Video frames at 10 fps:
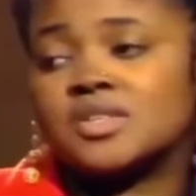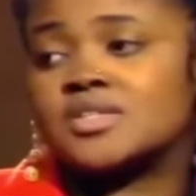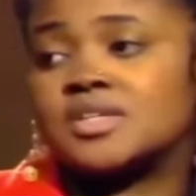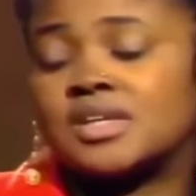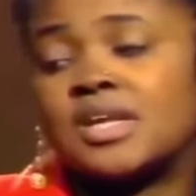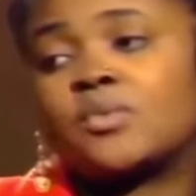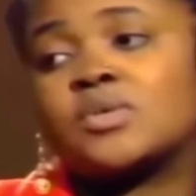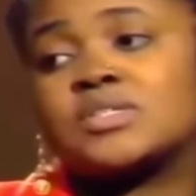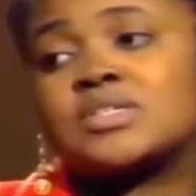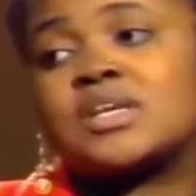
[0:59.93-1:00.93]
to the
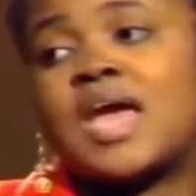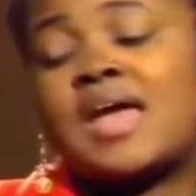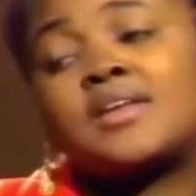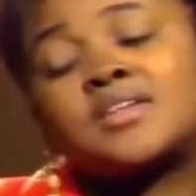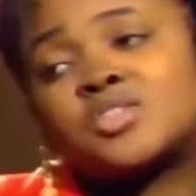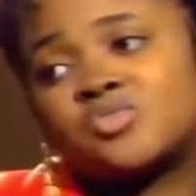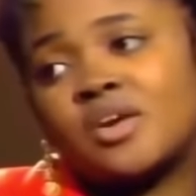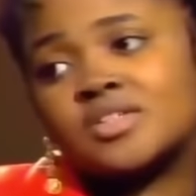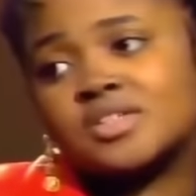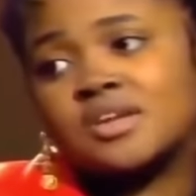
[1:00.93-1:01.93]
delinquency and the
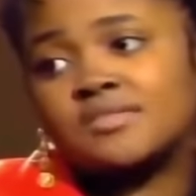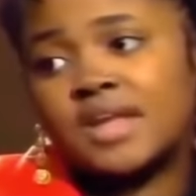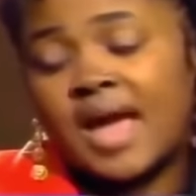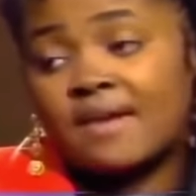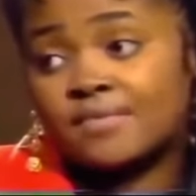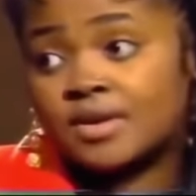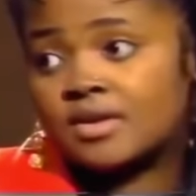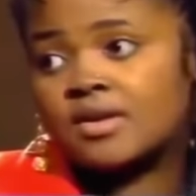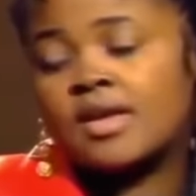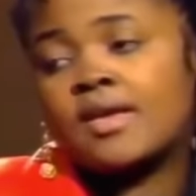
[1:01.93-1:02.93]
destruction of the
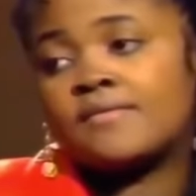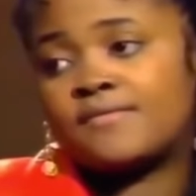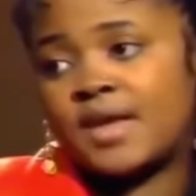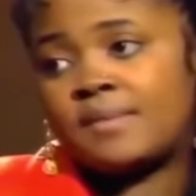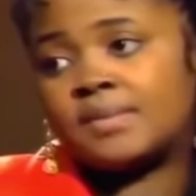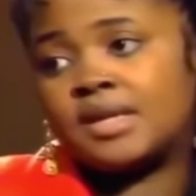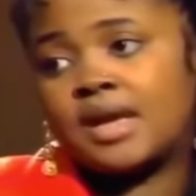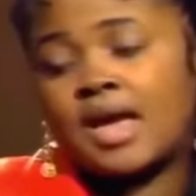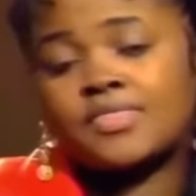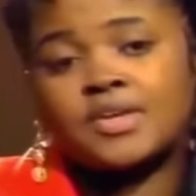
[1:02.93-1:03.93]
African family. I